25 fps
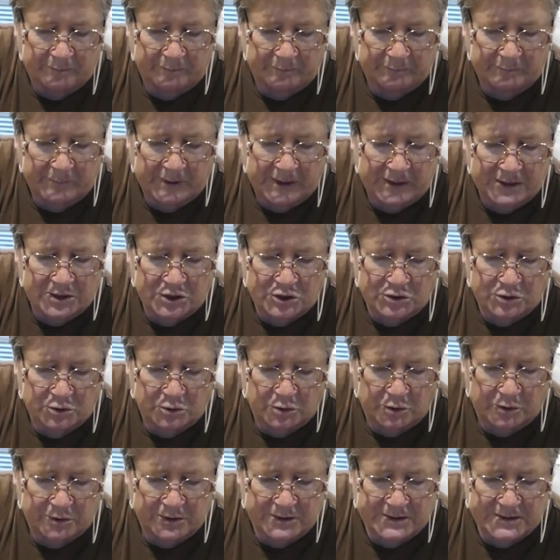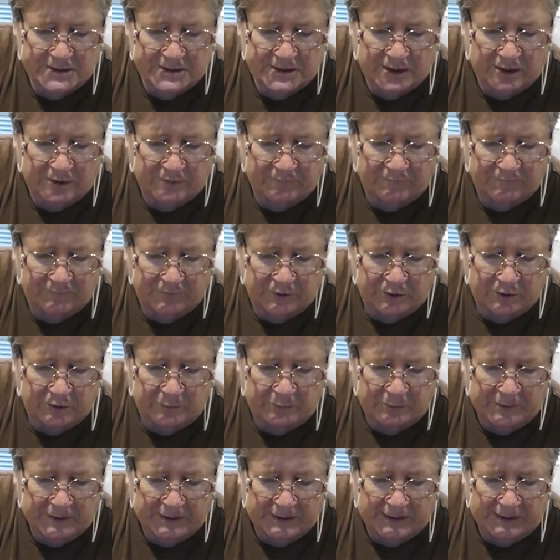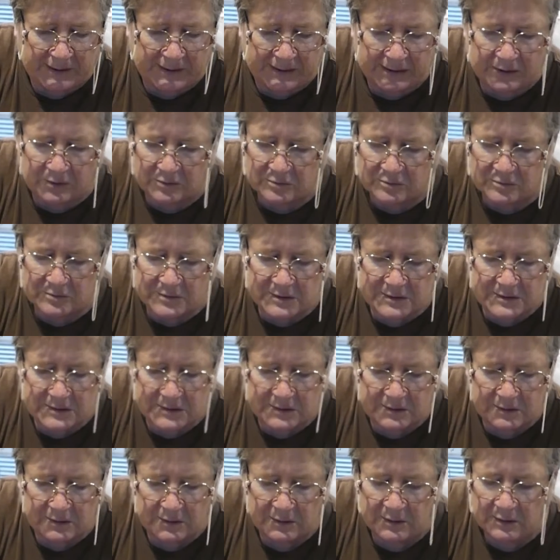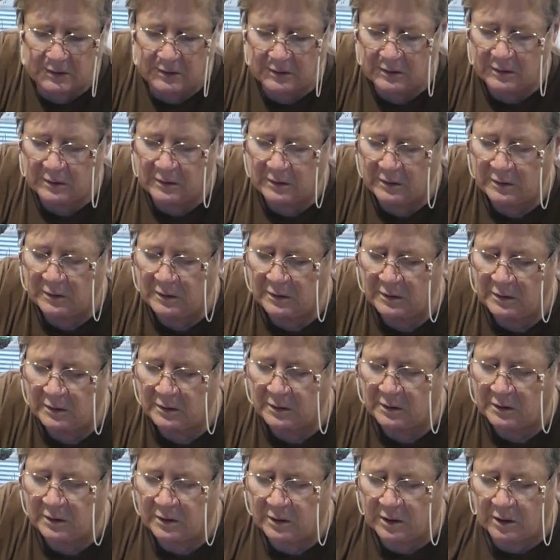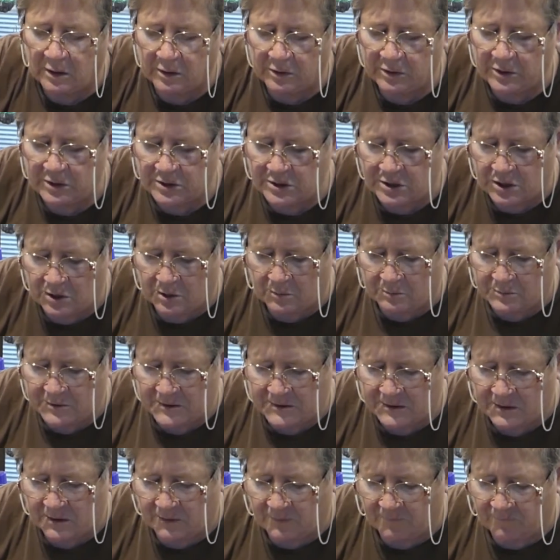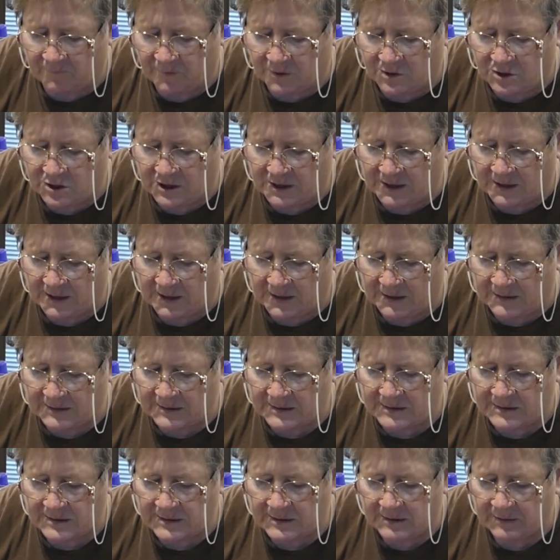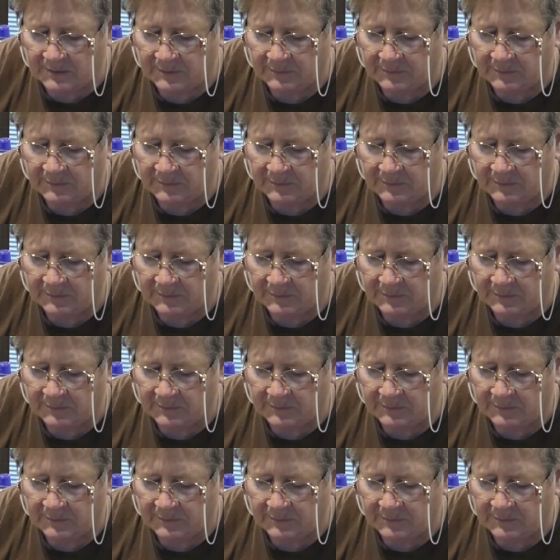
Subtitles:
Make sure there's no food particles on the tops of your jars.